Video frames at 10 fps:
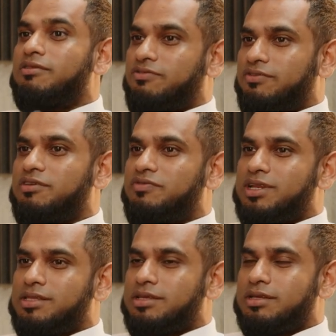if if
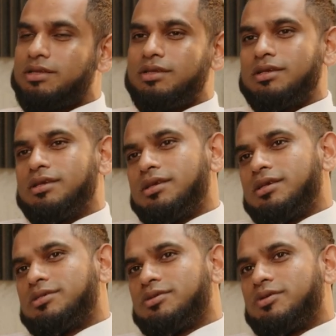anything
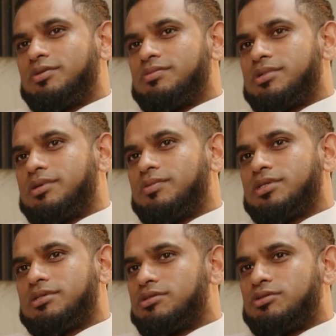so it
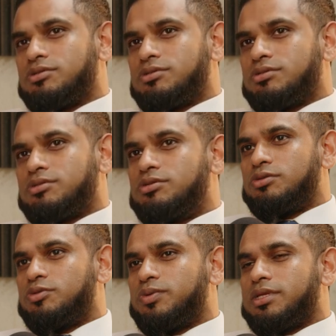wasn't to
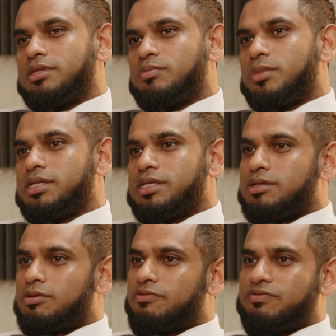do with
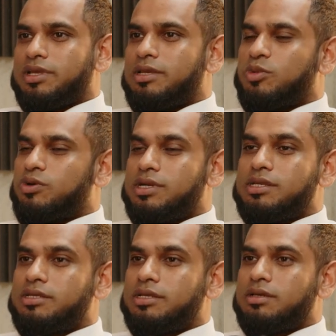money or fame or
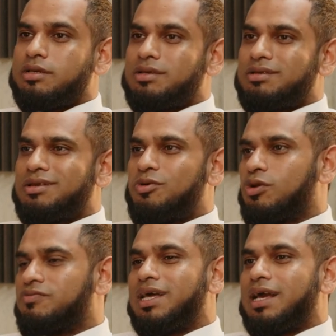anything
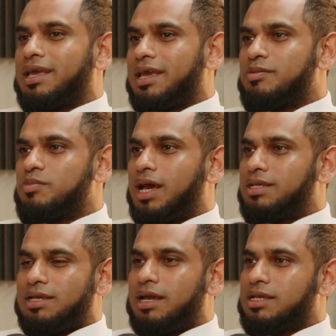all of that came
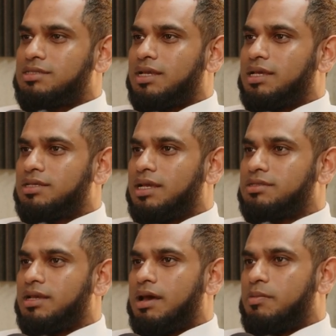as I guess as
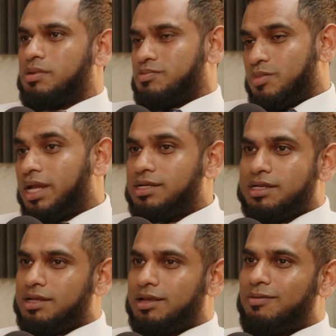as uh, money
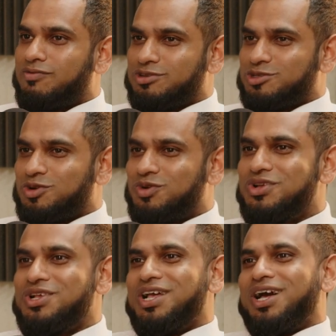didn't come for
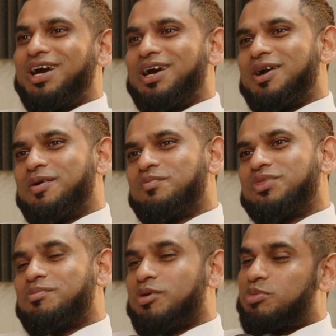sure.
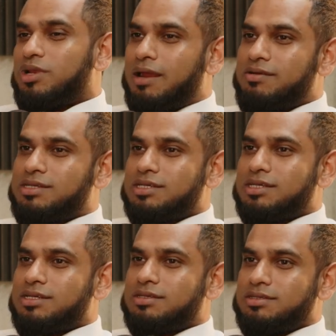Um, the
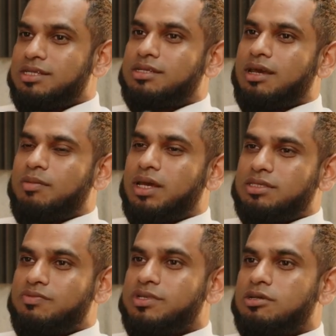popularity did come
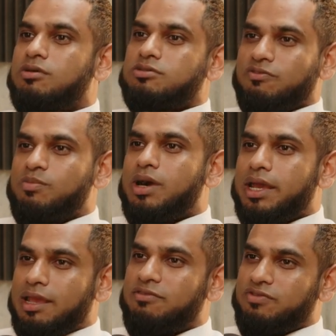as a result of
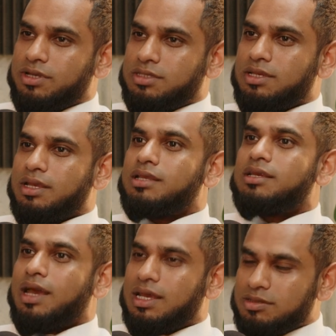my as a
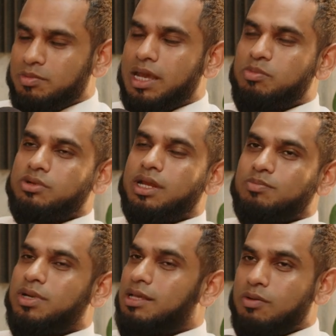byproduct. Yeah, as a byproduct.
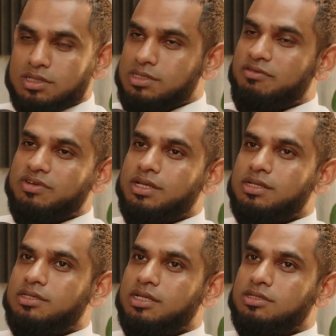It. But that was never the
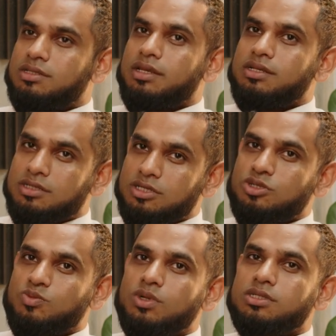intention. The
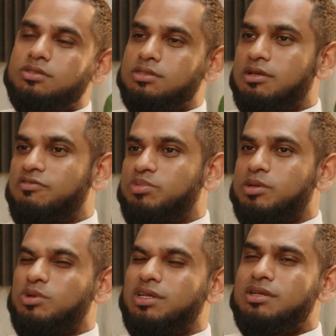intention was to serve
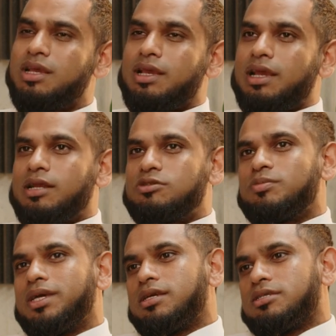people and and
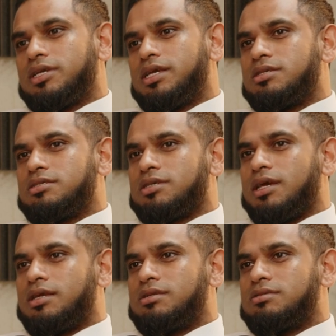to make a change.
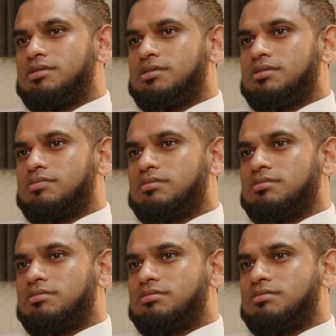And
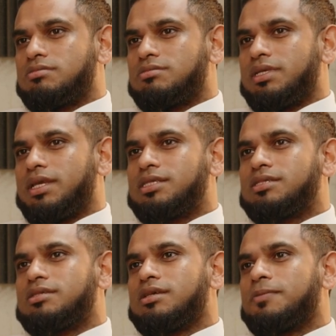
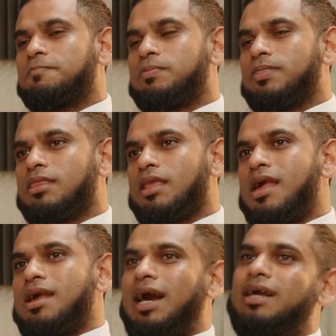it's
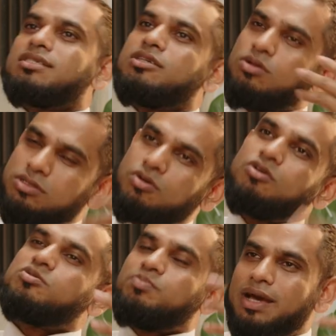I guess it also
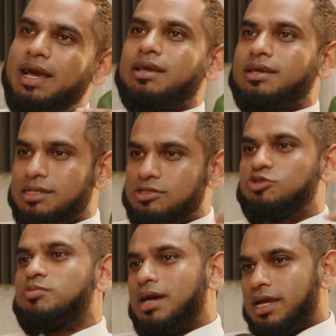goes back
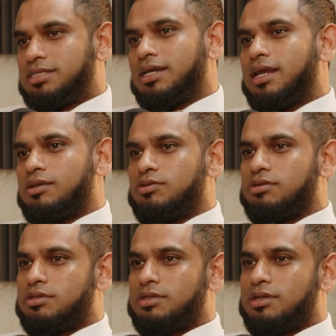into my
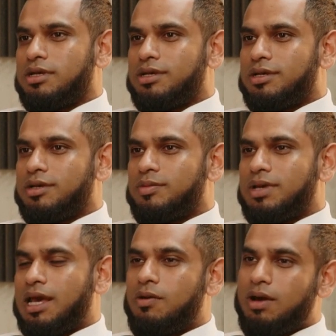childhood,
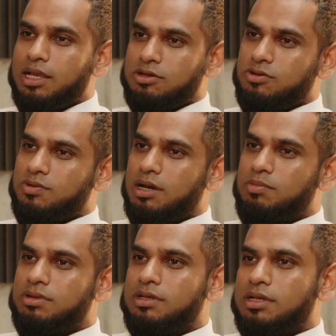um, how I grew
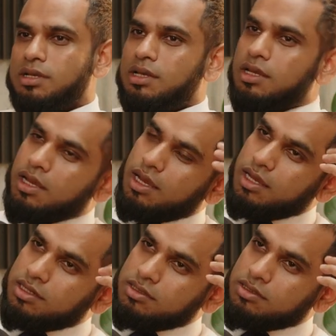up,
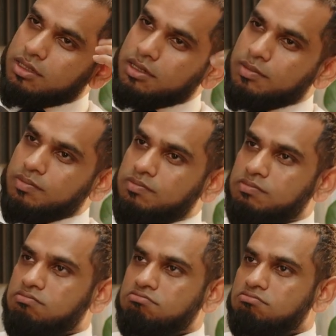and um,
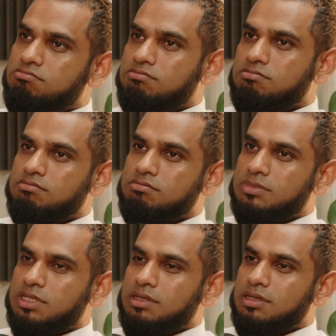how